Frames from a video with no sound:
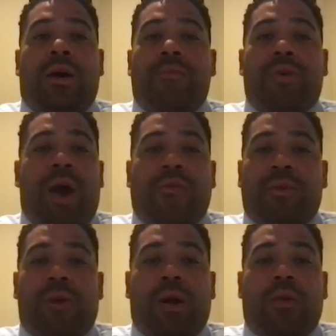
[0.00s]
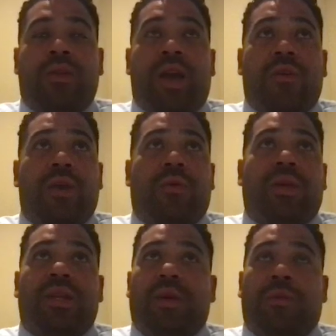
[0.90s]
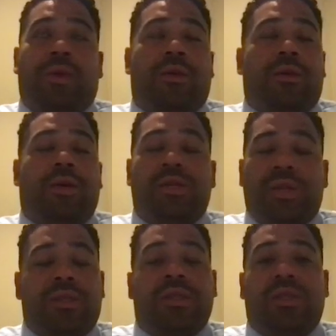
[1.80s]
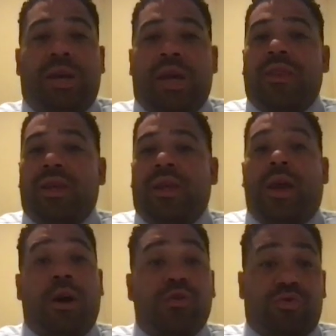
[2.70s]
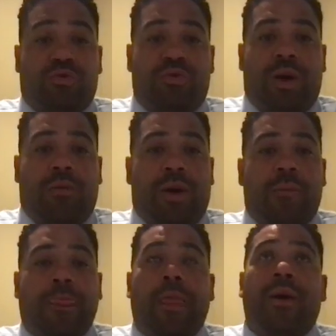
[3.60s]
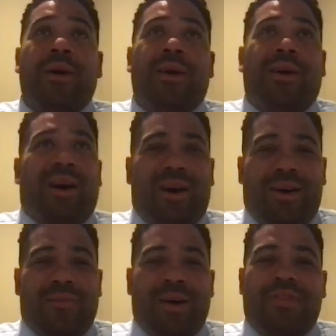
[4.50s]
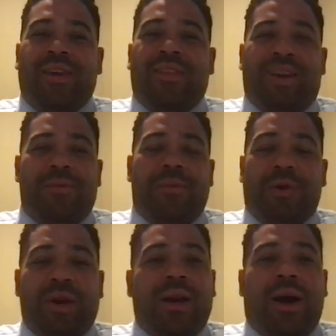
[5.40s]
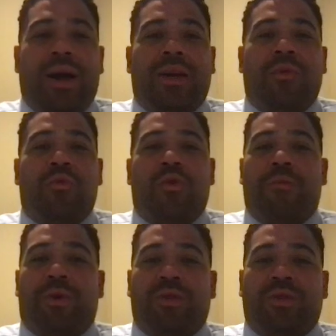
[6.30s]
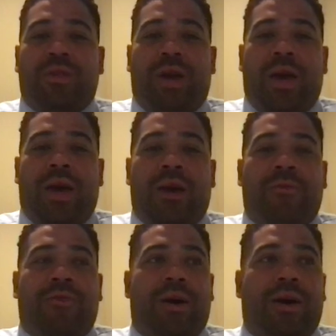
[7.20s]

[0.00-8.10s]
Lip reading: You have to model integrity with consistency, and I think that I also do that well. I think that I'm a pretty kind and warm person. I have,